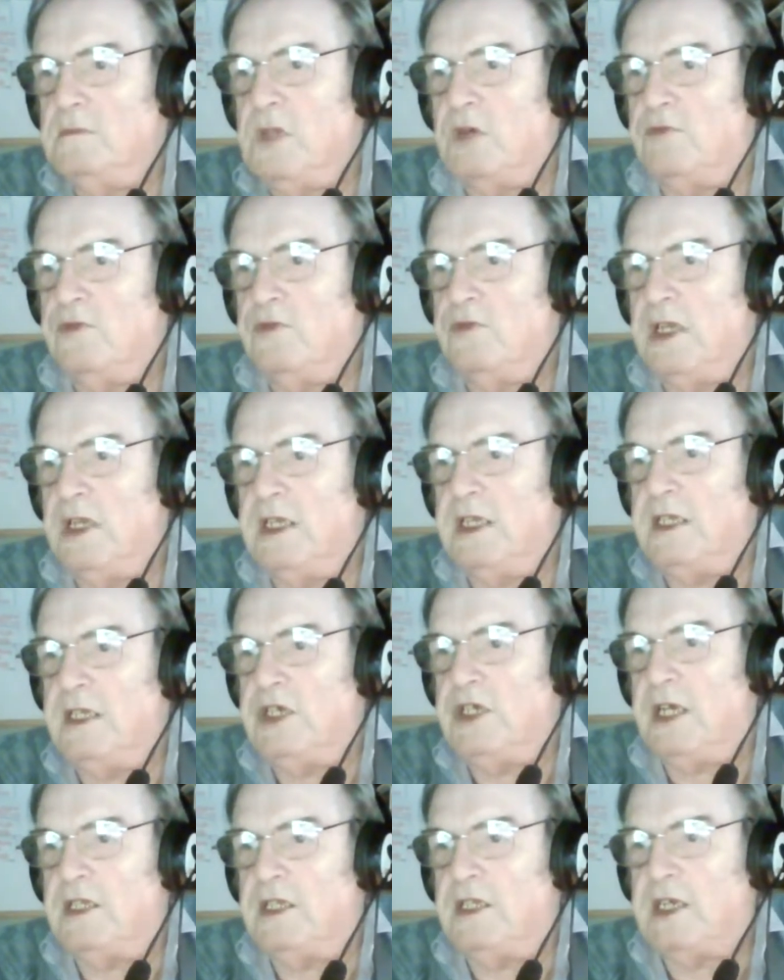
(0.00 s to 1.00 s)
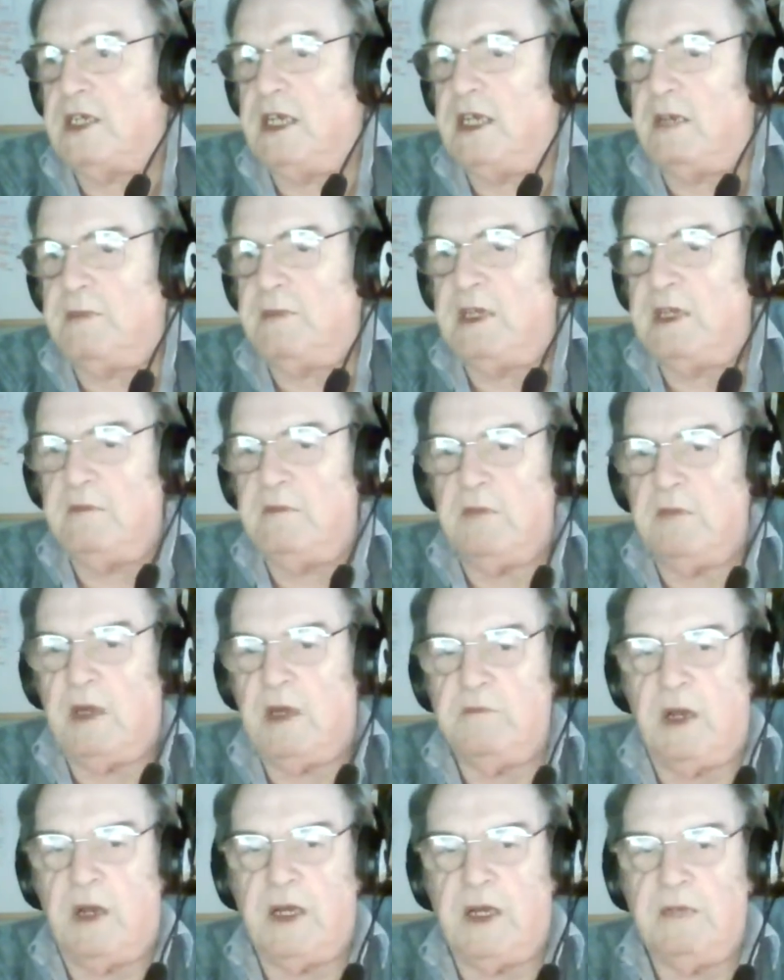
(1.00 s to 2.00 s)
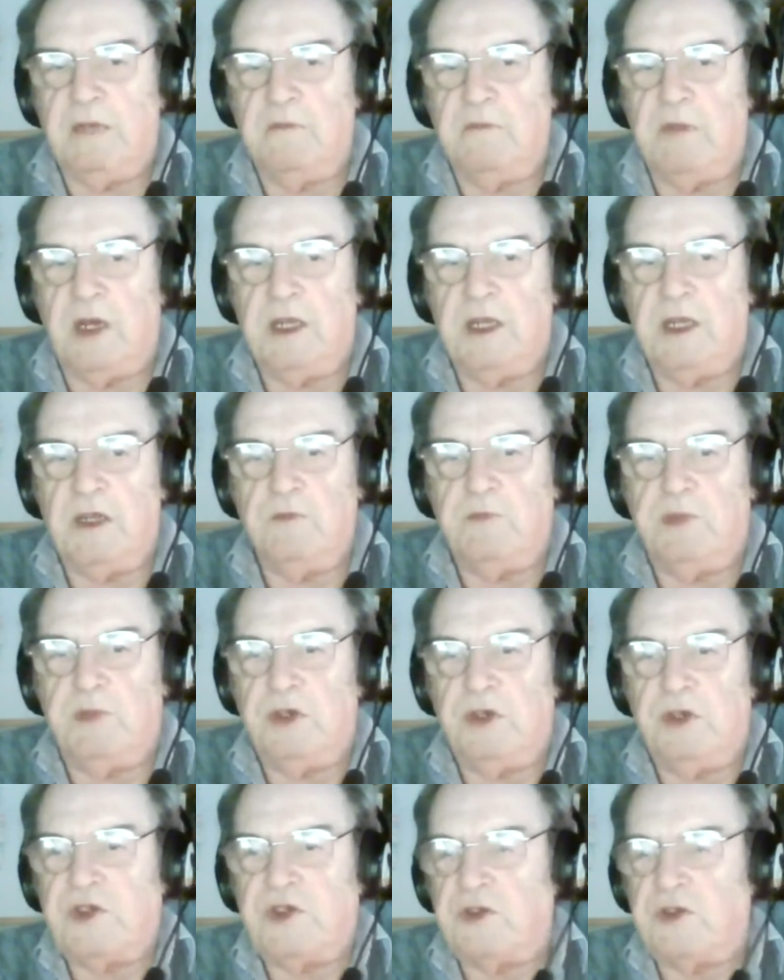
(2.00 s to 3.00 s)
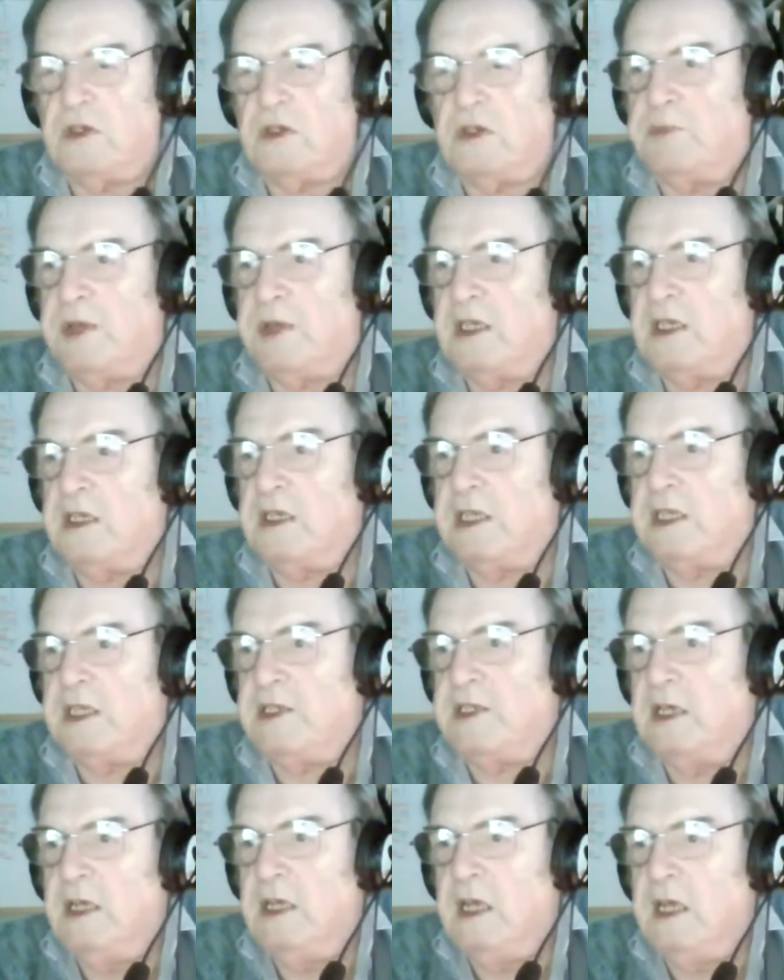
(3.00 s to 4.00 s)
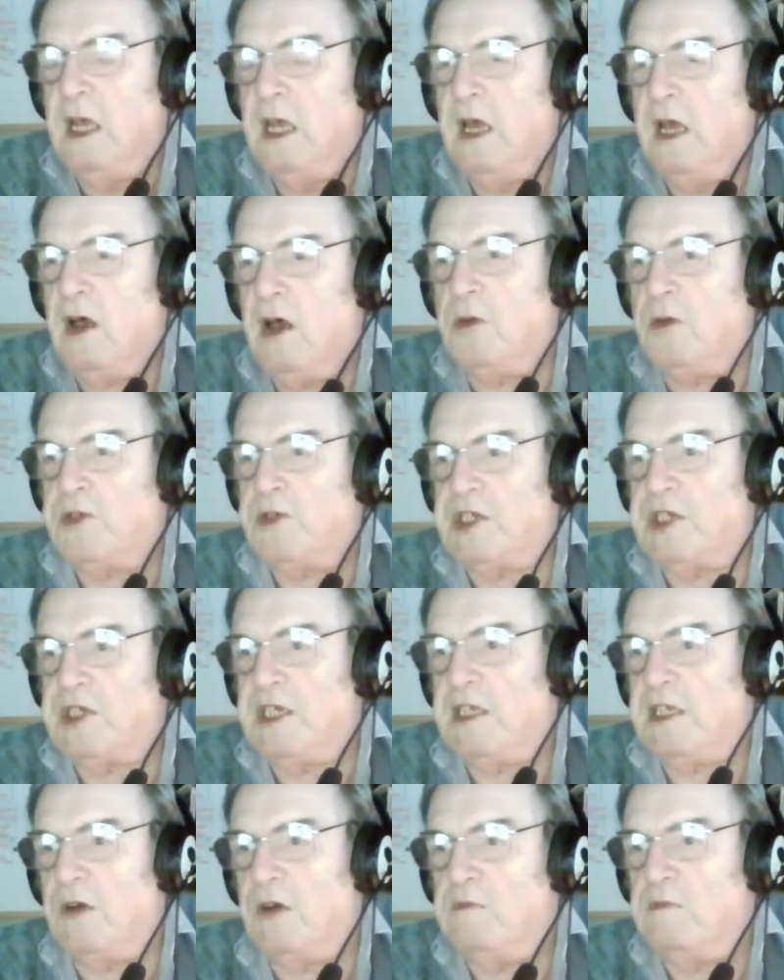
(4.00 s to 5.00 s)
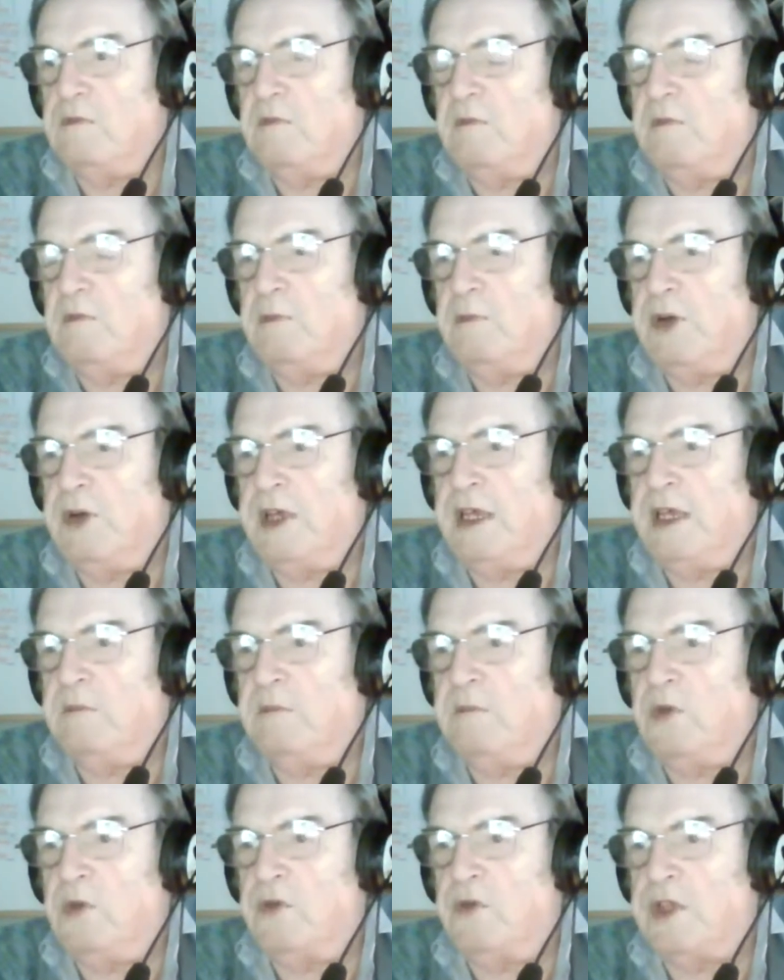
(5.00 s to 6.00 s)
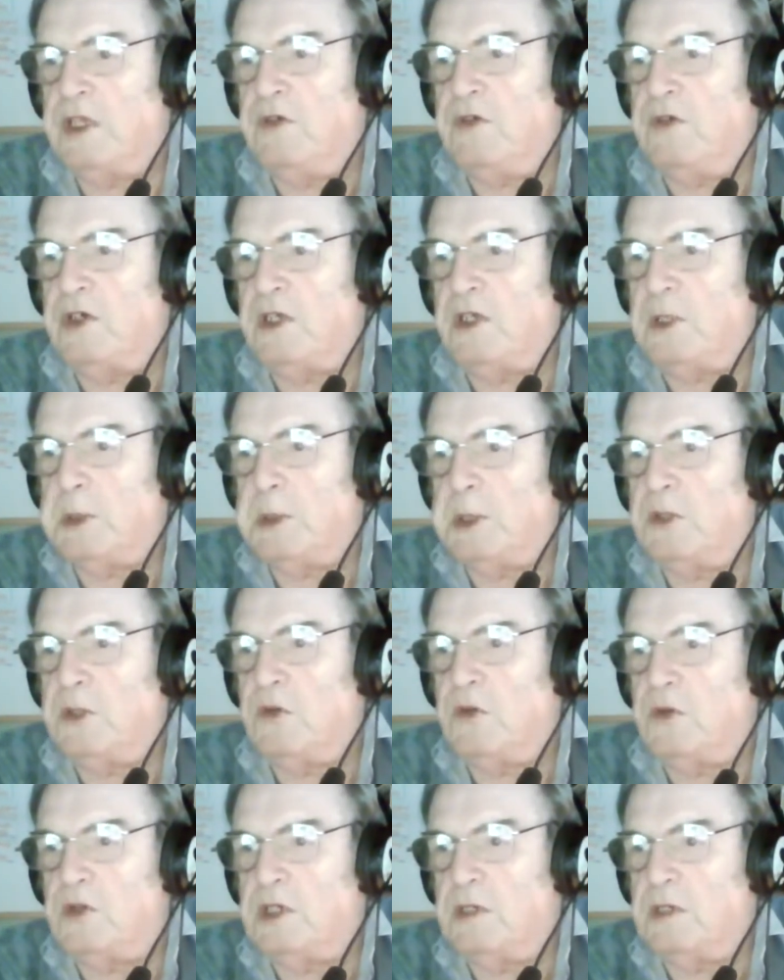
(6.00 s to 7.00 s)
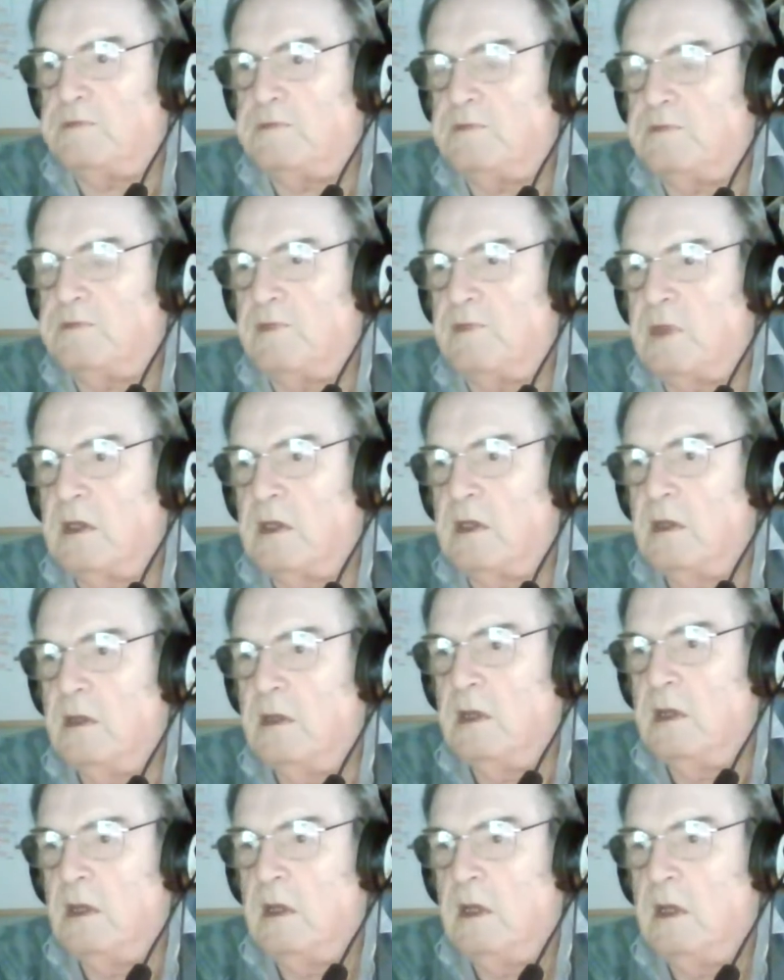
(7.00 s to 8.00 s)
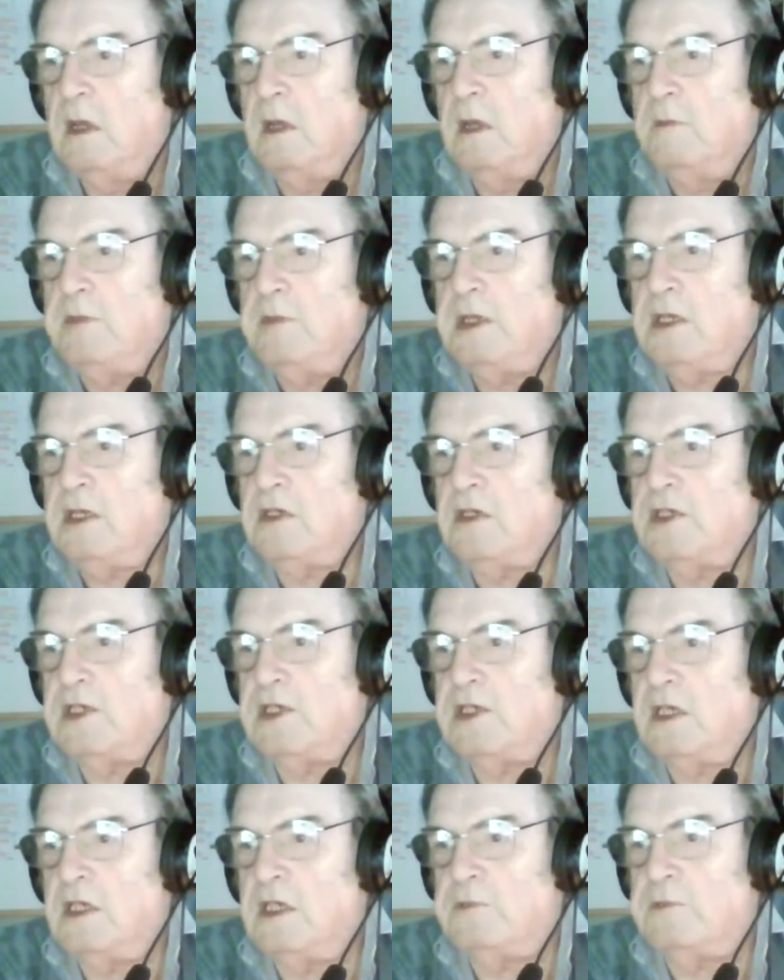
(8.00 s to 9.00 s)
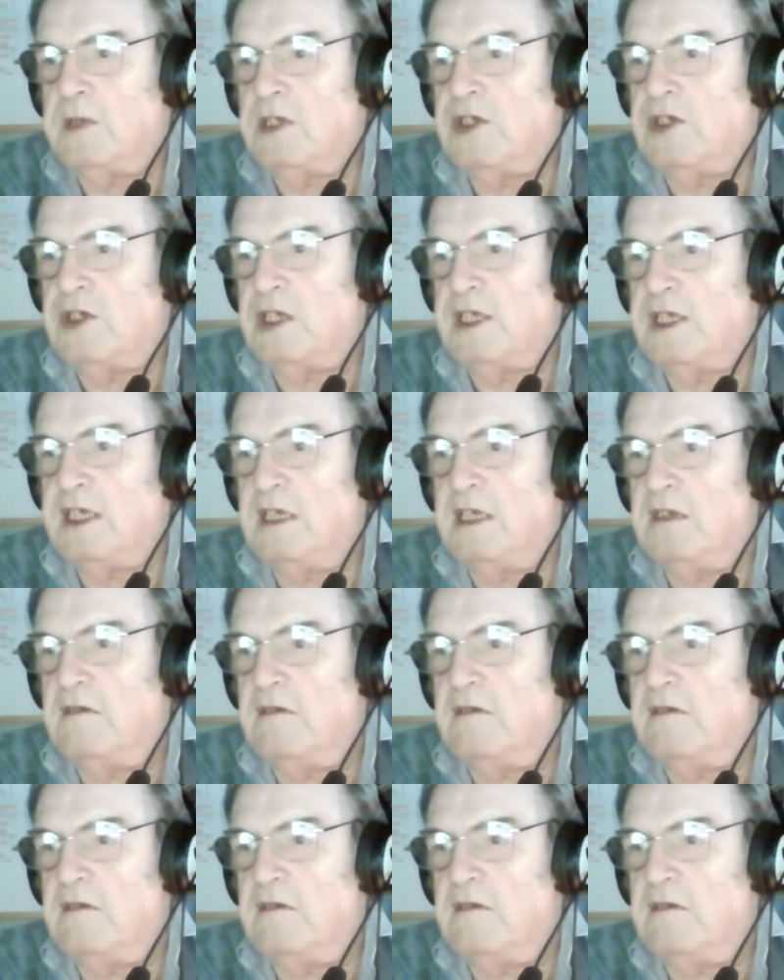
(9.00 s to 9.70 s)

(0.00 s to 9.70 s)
really, JT. I mean, my own personal opinion is obviously don't put in more than you can afford, because especially